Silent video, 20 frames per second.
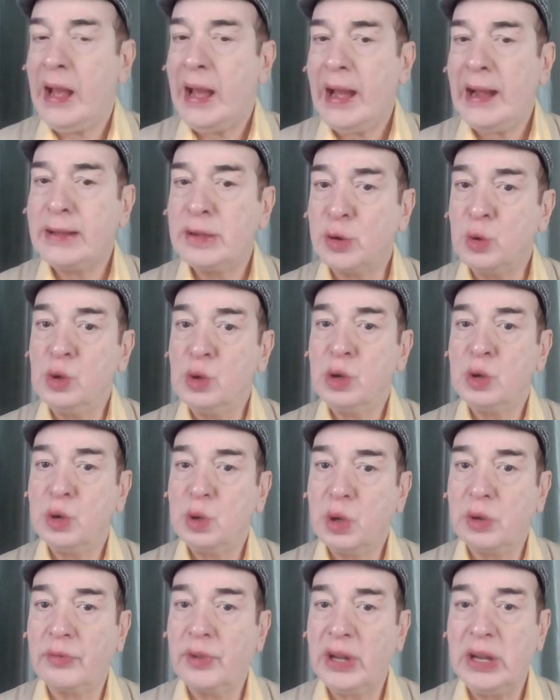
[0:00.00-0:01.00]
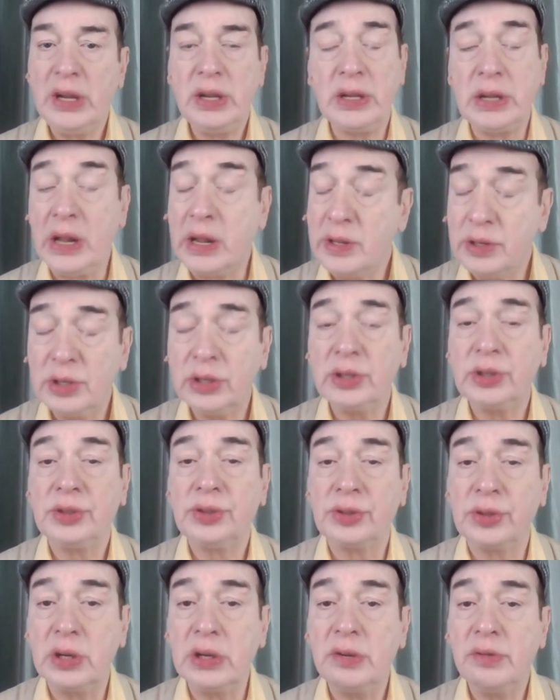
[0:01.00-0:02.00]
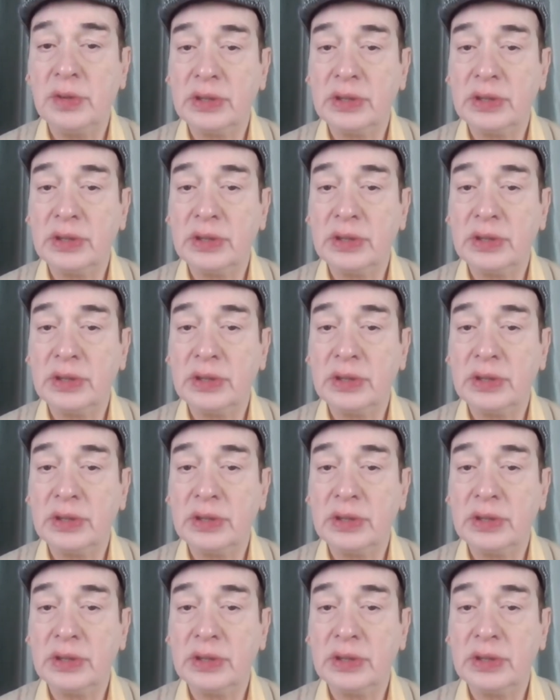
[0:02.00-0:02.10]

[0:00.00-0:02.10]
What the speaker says: I told you a very dangerous trend